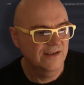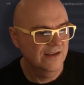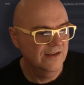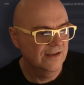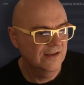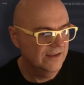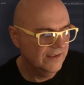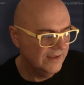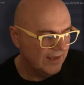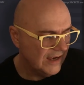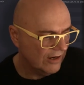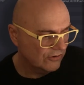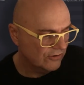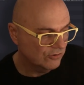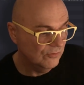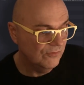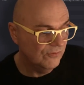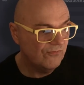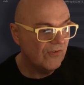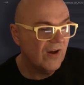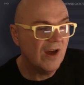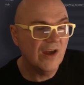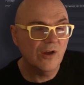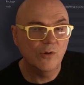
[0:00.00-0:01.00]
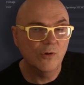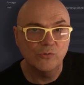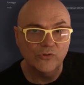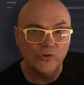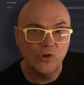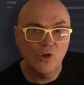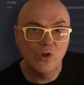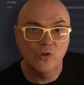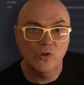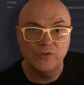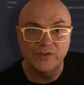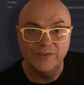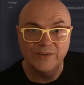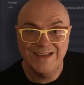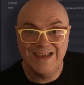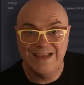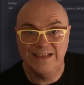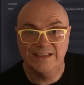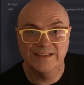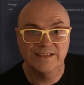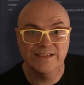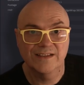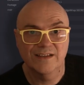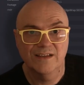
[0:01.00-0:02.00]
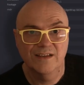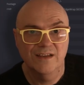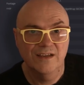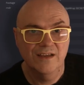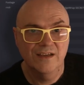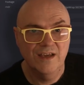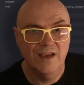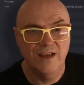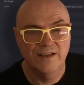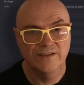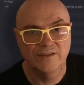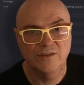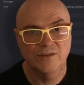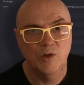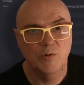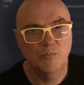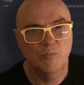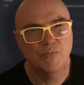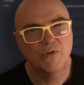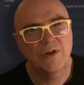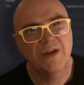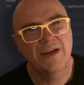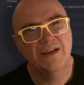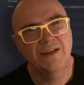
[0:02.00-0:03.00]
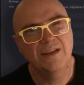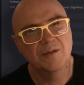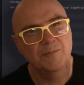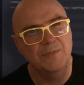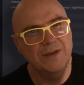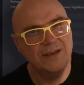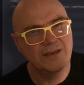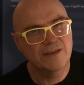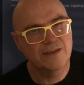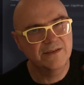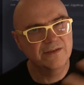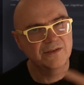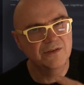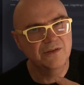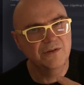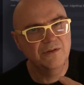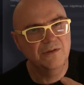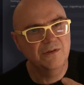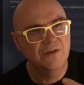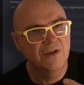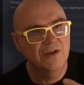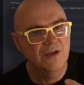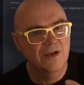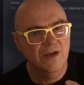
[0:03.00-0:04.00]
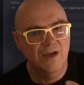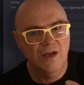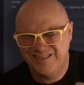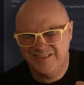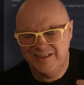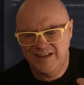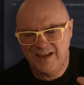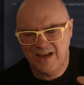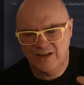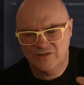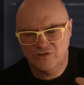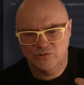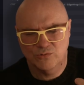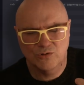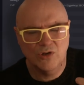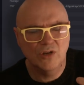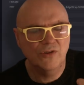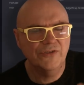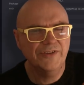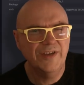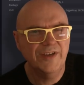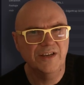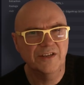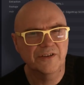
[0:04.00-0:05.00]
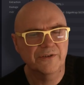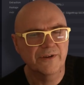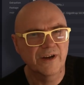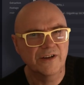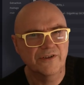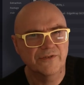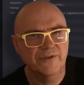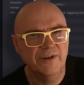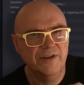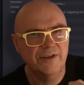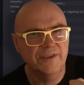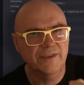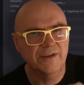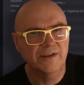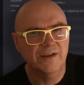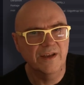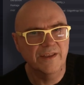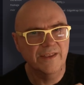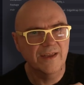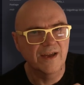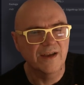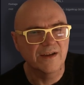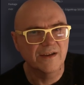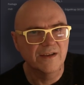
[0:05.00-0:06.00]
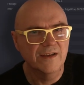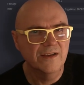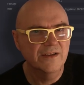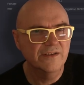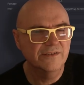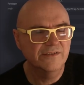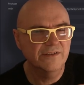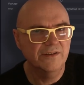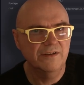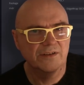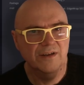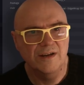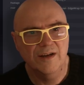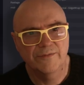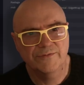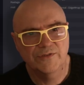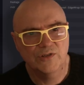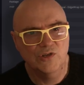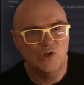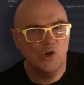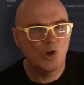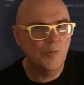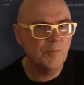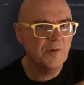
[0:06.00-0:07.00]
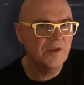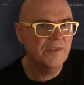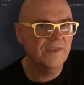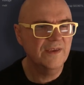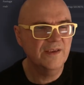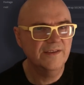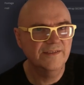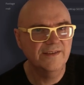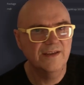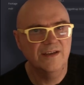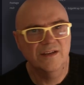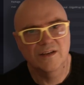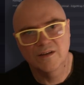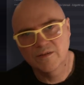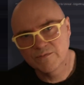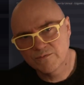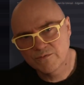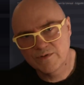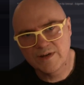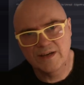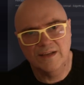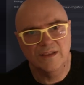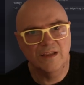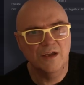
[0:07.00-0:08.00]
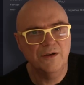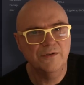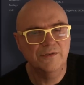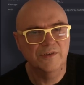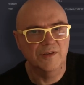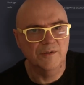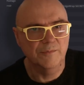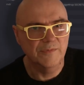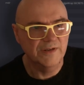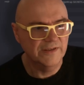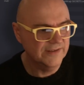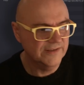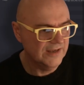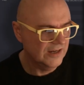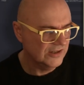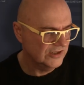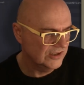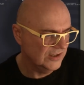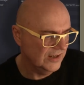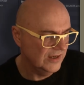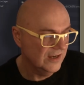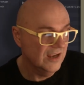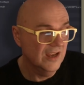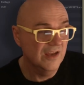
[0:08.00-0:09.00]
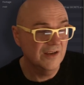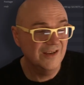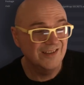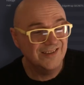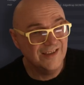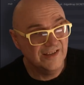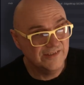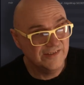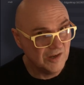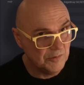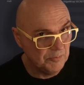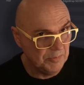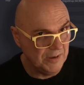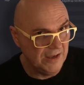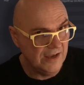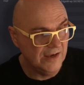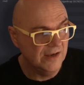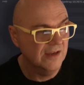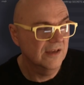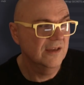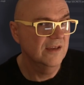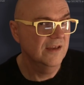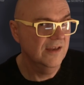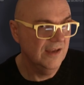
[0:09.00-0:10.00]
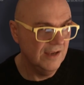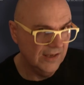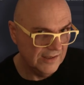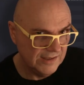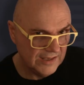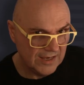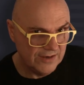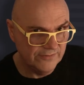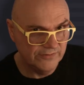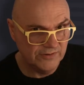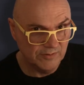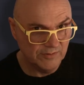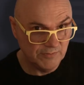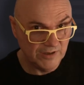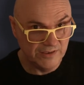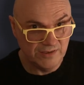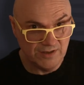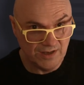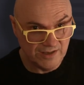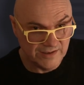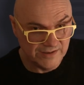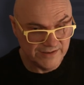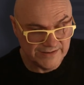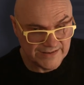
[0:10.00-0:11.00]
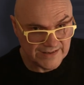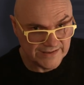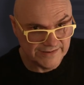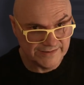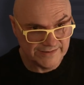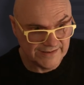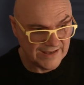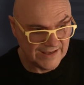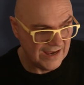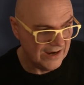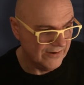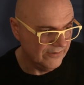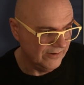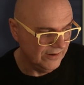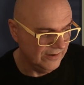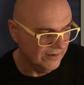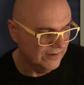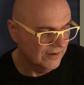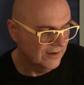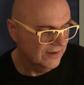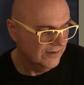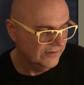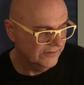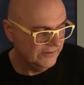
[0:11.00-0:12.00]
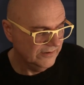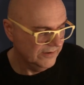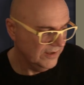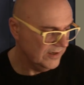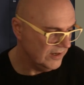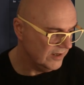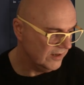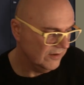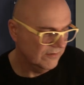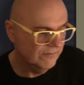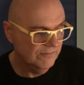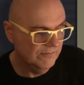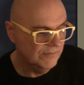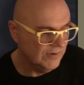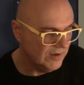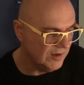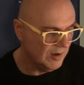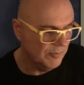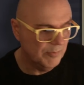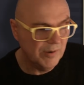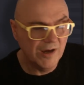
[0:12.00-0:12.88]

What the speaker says: the actual files on the disk. It's not bringing them into the actual content directory or anything like that. So you don't have to copy things in and reload them. It's actually, because they're so big, it leaves them in the disk area. So then you can